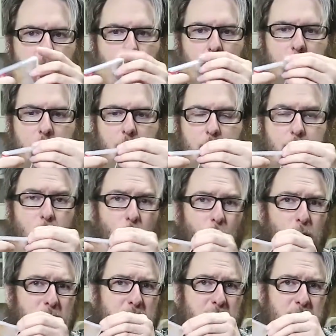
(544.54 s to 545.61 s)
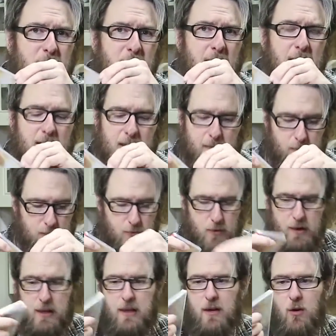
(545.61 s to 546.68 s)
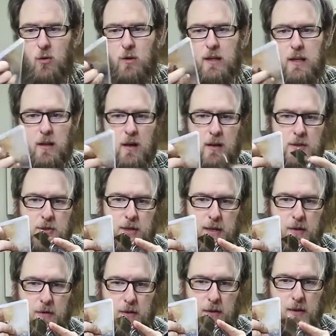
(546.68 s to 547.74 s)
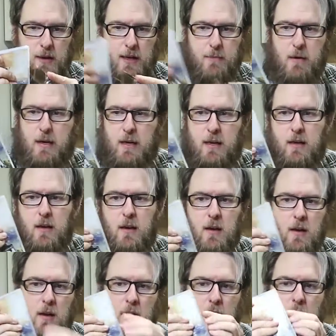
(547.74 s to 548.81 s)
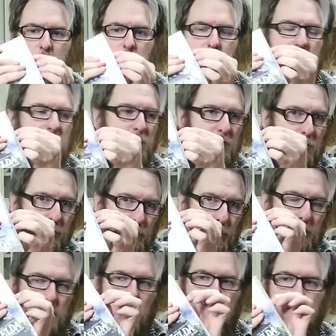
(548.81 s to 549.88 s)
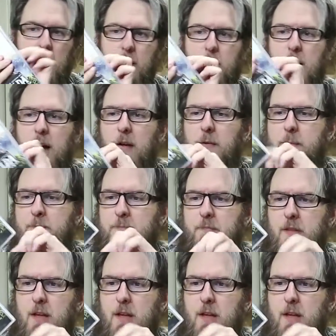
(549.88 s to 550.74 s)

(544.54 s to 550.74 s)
the Wild, of course. Like, that was really the only launch title that anybody was super talking about.